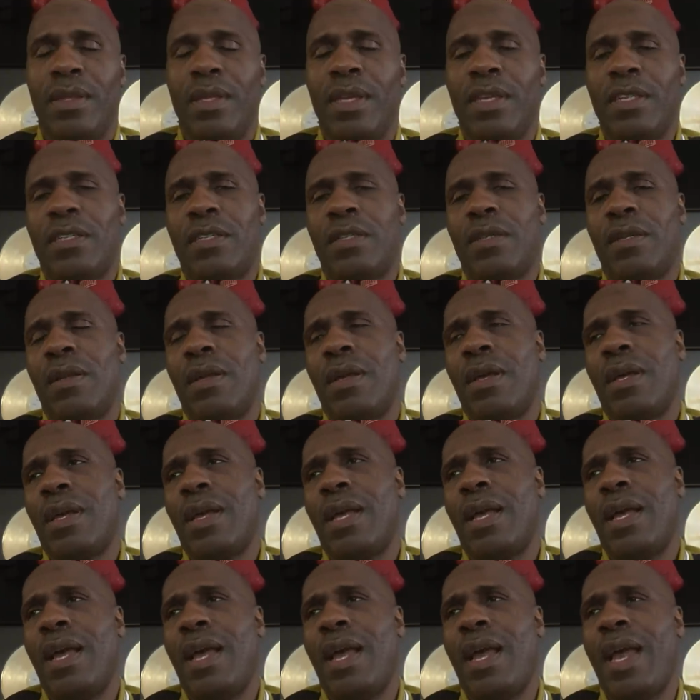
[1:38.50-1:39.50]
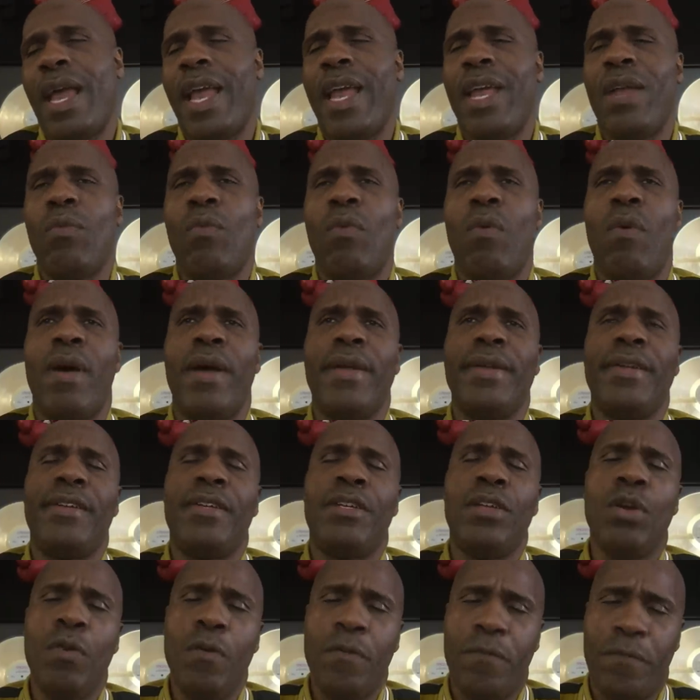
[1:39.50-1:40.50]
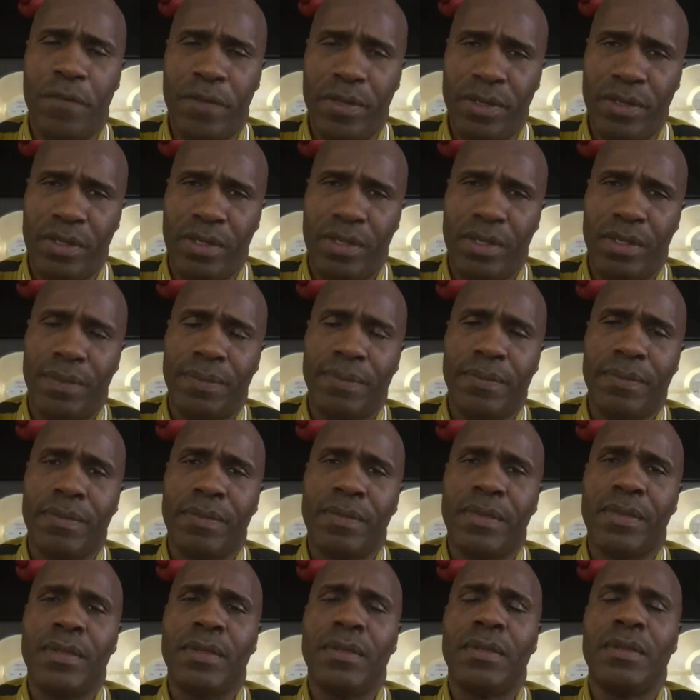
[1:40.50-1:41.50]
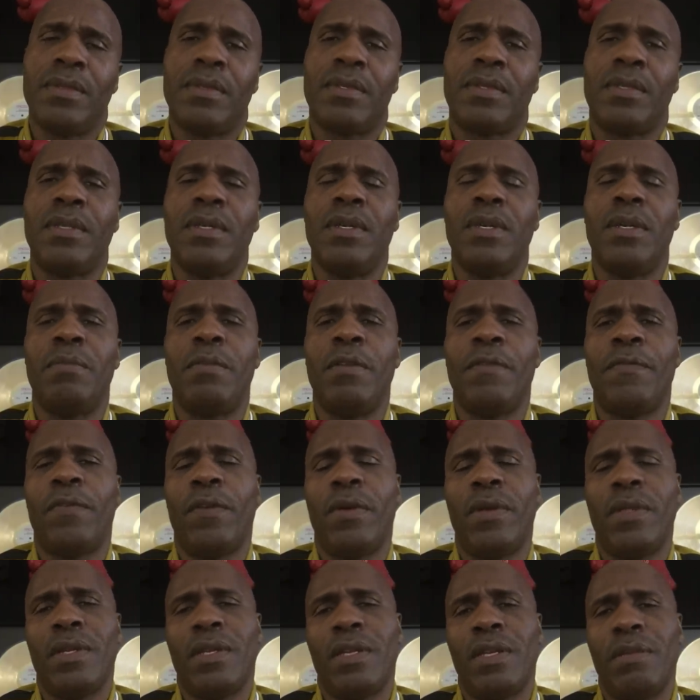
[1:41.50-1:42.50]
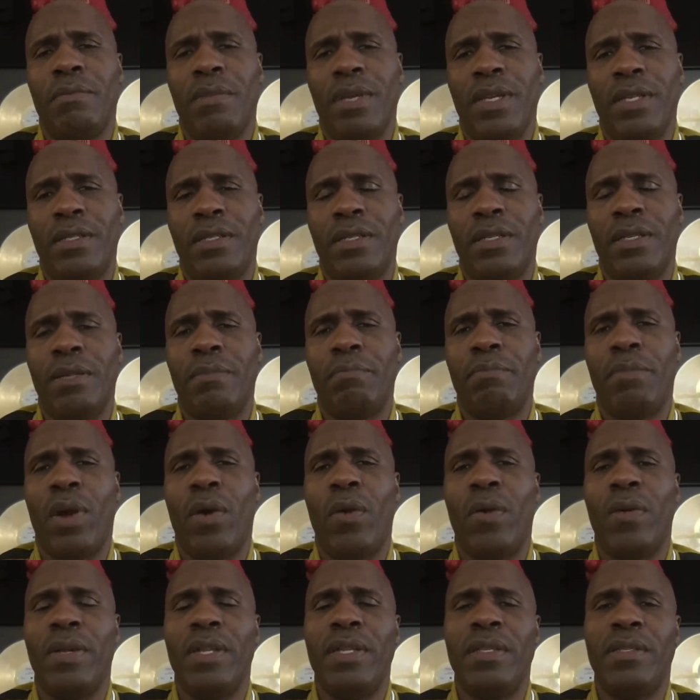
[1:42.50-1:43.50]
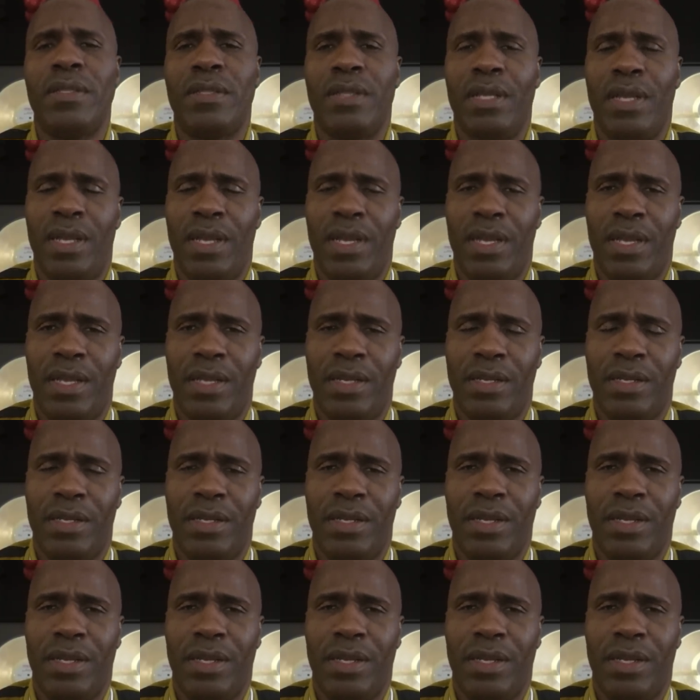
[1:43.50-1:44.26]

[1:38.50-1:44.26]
This A1 doofus stood before the commission and boldly said,